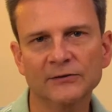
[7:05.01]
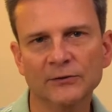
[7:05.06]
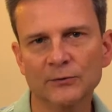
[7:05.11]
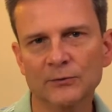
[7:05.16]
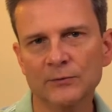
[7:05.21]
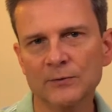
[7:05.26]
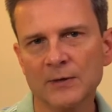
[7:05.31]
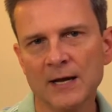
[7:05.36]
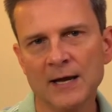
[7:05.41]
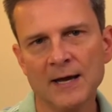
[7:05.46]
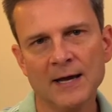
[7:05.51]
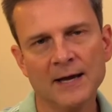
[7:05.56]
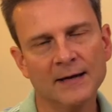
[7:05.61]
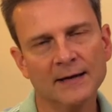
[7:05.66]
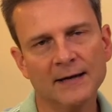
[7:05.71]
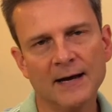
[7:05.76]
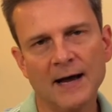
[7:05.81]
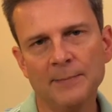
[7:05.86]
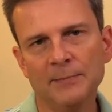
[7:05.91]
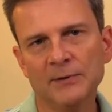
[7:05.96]
so
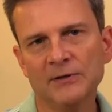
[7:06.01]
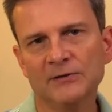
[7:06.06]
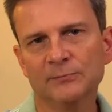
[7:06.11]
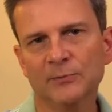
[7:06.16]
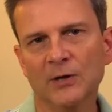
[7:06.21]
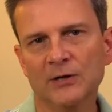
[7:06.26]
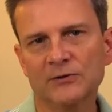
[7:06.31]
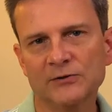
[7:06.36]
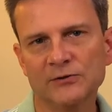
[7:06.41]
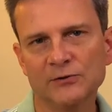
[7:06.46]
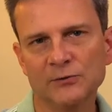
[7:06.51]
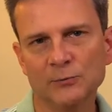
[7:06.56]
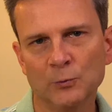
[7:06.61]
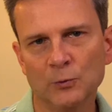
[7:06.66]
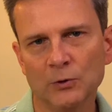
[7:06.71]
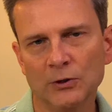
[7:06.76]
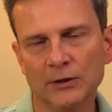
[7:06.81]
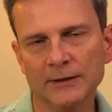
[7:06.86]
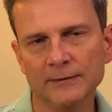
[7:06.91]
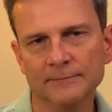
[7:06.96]
copy as much as you
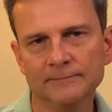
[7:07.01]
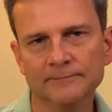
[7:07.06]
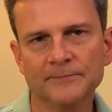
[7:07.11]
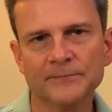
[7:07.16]
want.